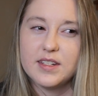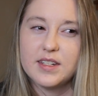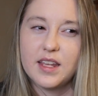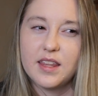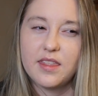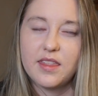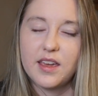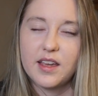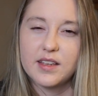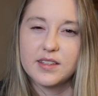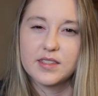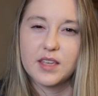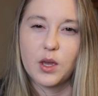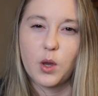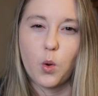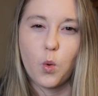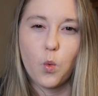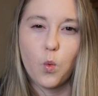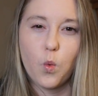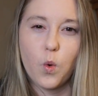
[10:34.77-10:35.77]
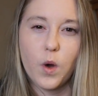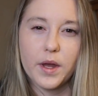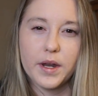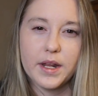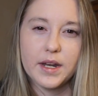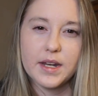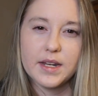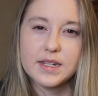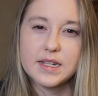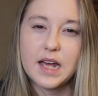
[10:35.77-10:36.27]
did things like one
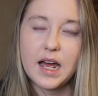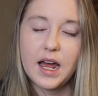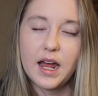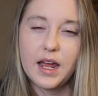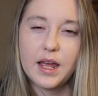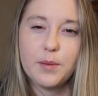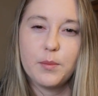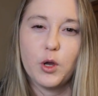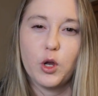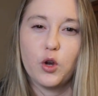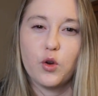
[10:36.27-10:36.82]
at a time,